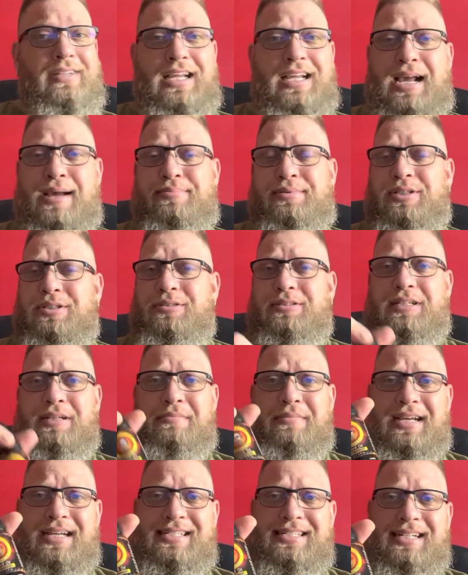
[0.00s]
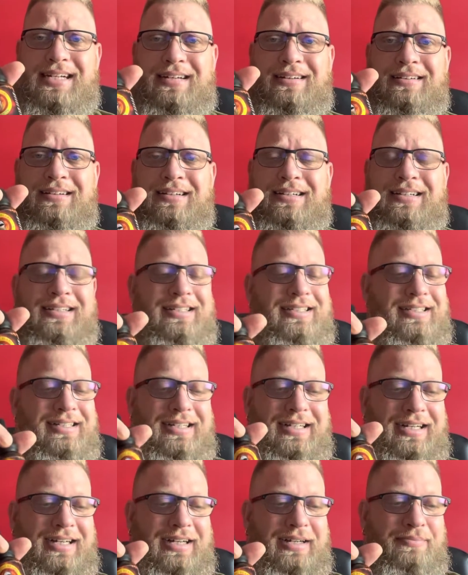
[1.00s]
Absolutely amazing.
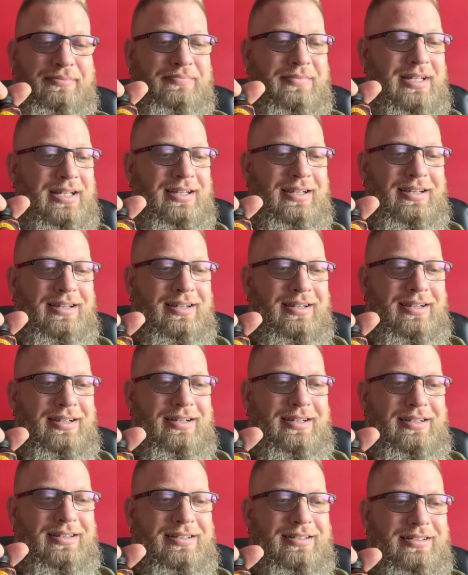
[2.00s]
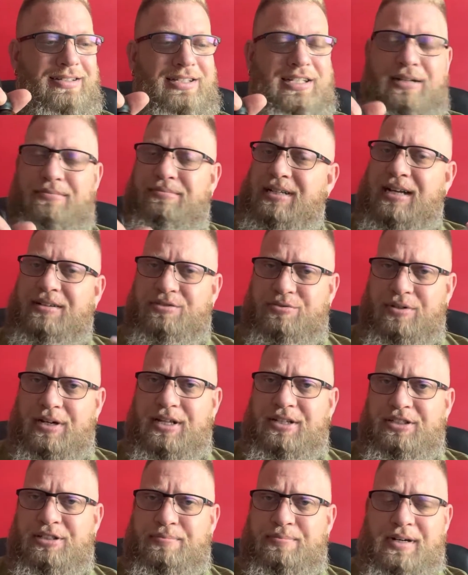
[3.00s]
Um, sometimes when I
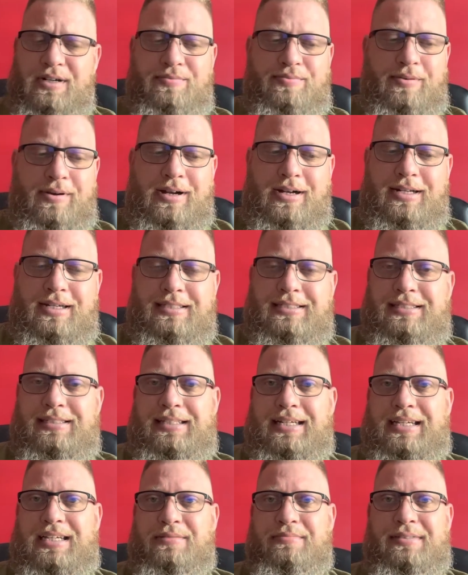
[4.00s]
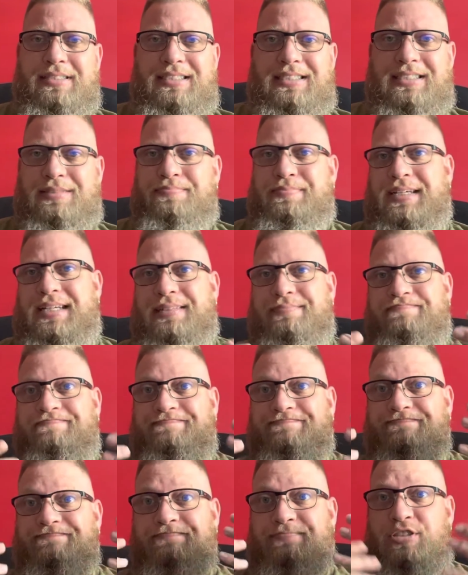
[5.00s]
use beard products, they can be just be
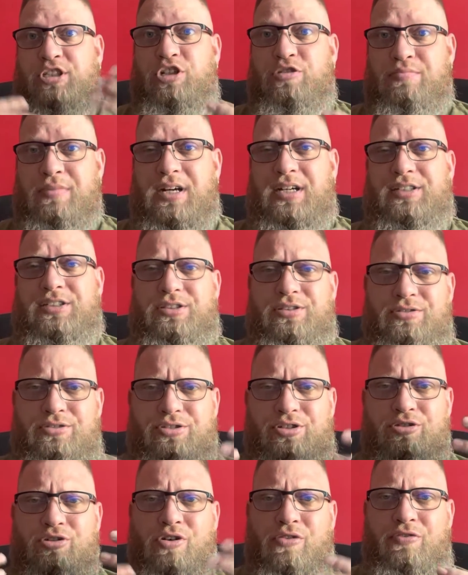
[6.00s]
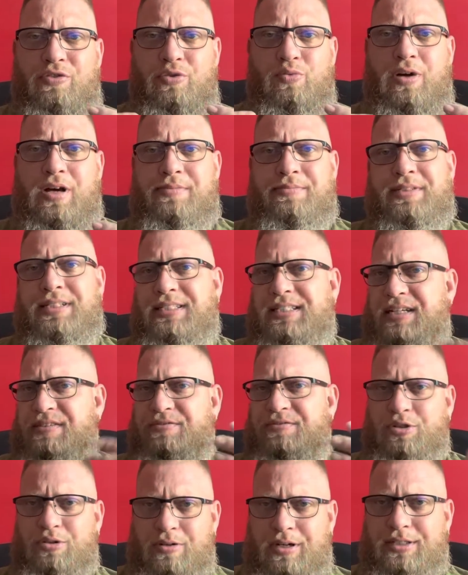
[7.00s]
too much, too overwhelming,
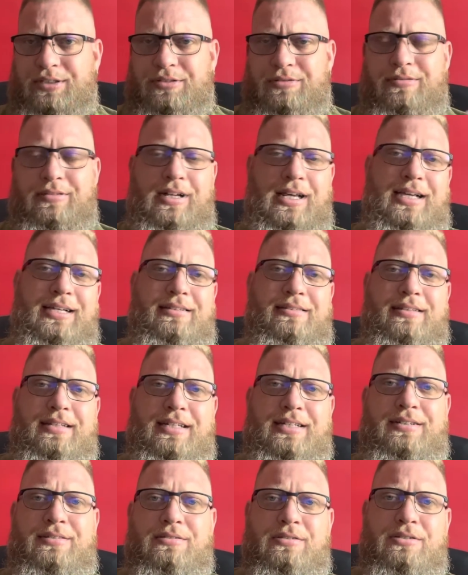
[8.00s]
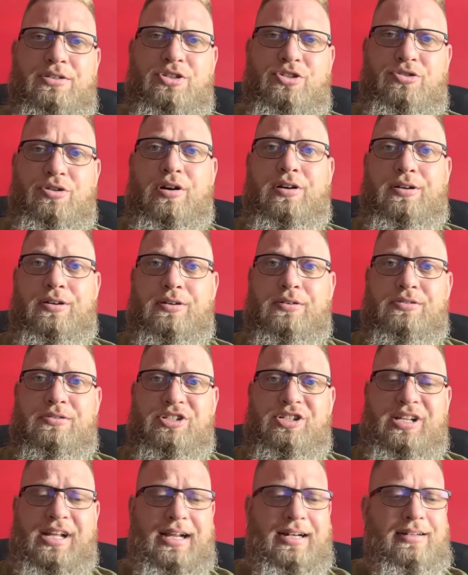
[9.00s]
even though I do like the stronger
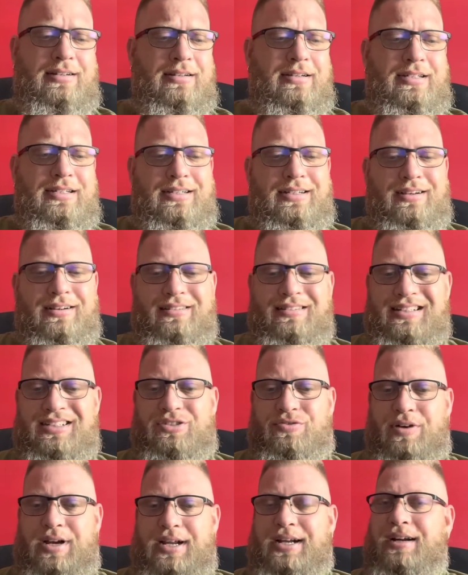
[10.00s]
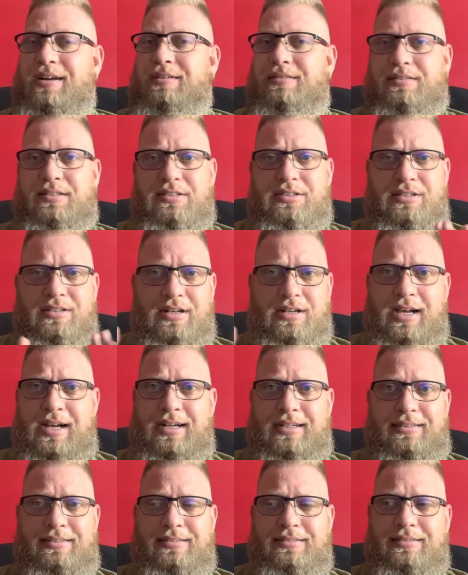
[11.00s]
scent. This right here does
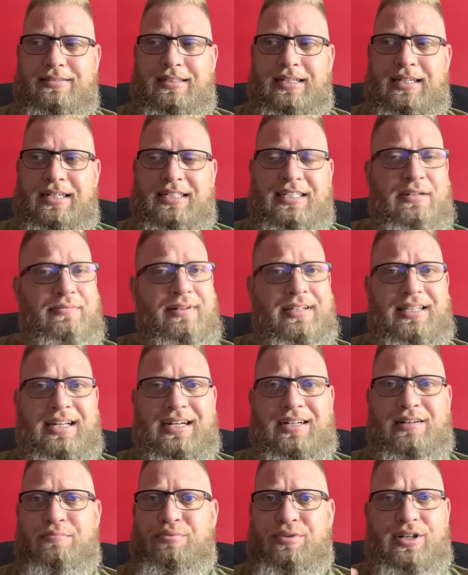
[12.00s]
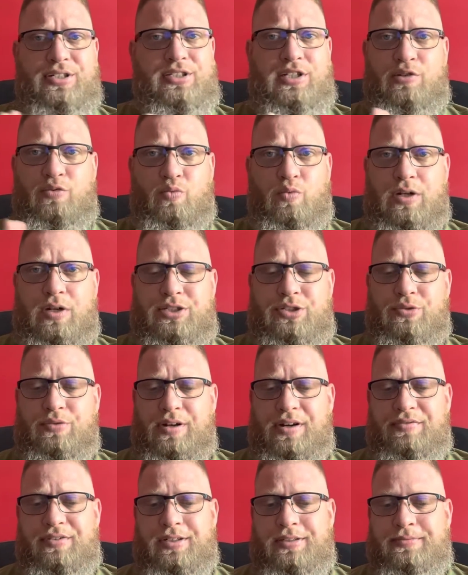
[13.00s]
not uh, give me that impression
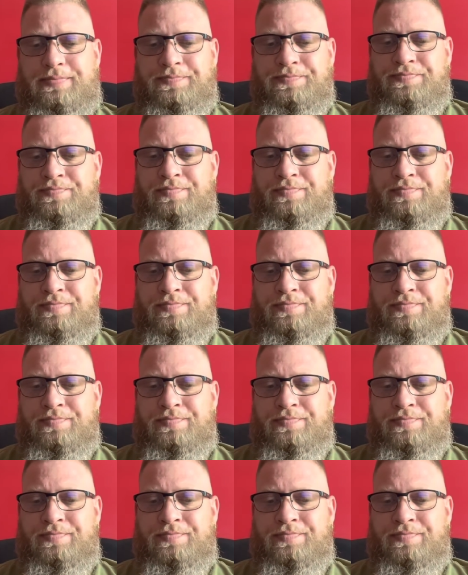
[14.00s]
whatsoever.